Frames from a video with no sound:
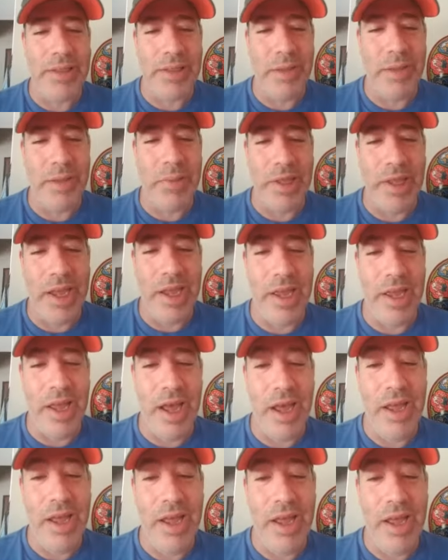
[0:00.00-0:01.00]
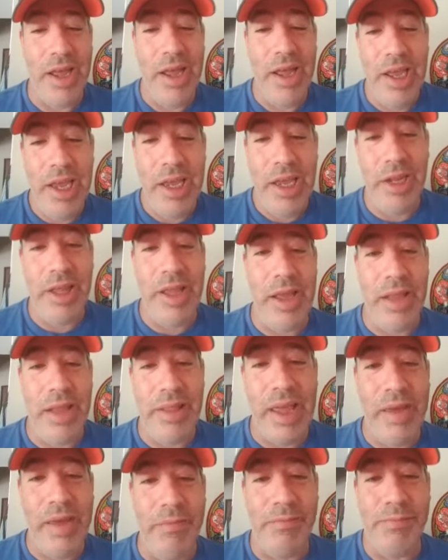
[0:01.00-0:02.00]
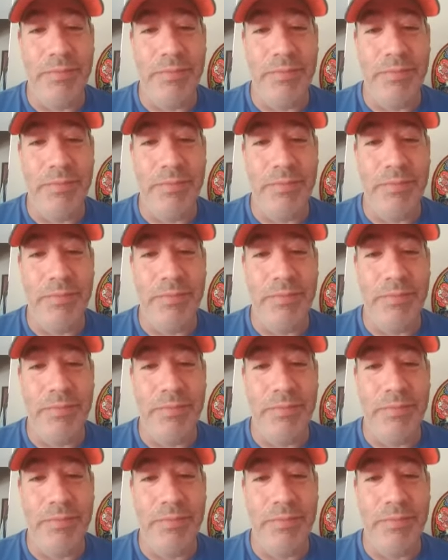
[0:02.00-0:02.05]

I mean, they have